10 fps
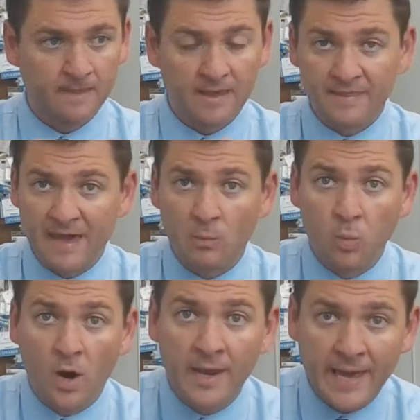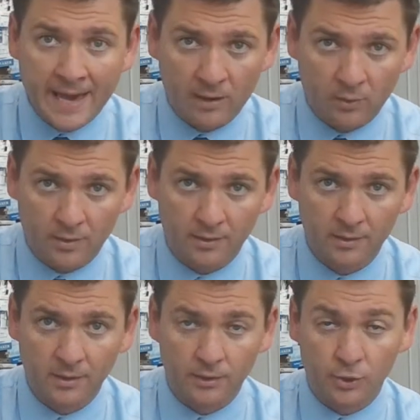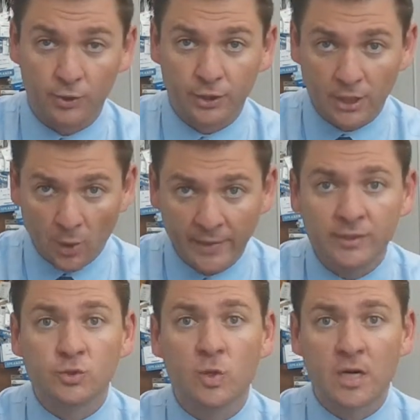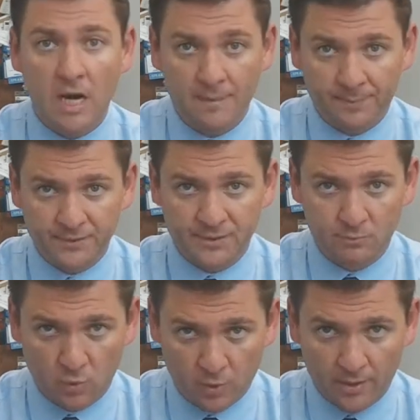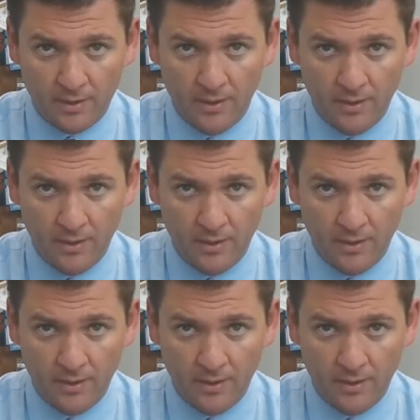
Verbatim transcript: In that one hour, you're going to accomplish more